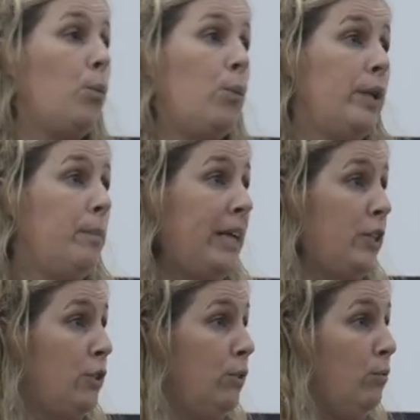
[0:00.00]
one,
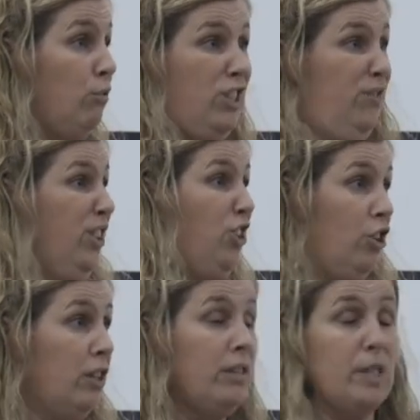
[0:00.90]
makes you just feel
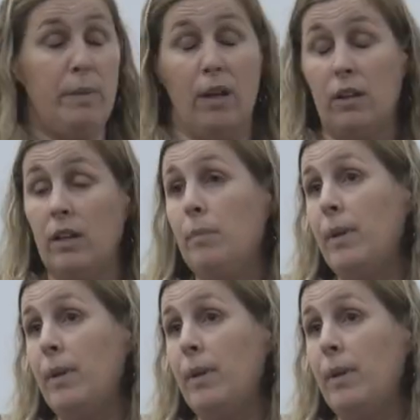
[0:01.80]
good and smell good,